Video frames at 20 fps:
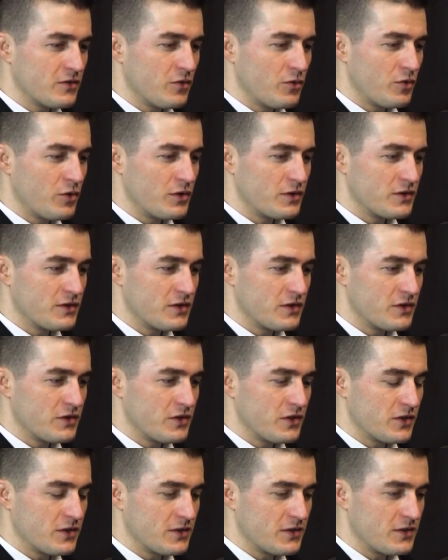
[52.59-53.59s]
or is this
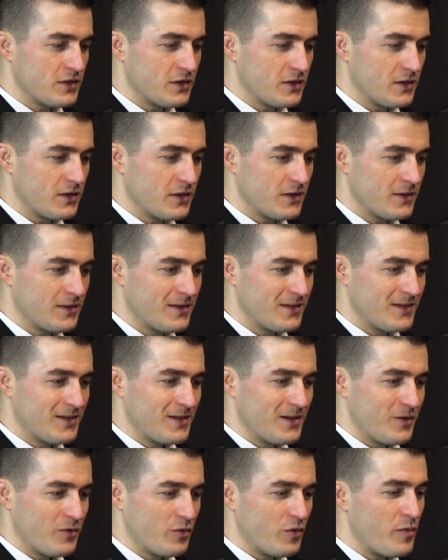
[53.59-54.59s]
just uh,
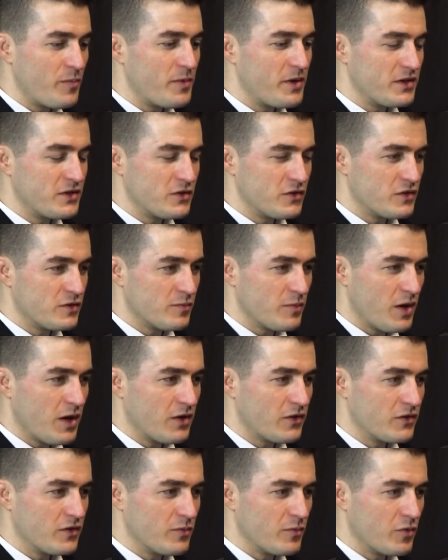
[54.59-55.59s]
what makes you
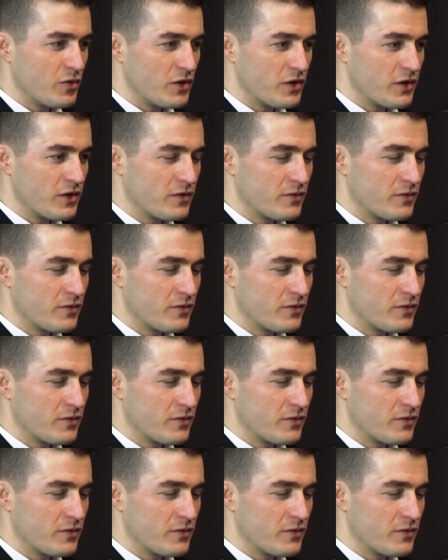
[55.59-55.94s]
smile in the morning?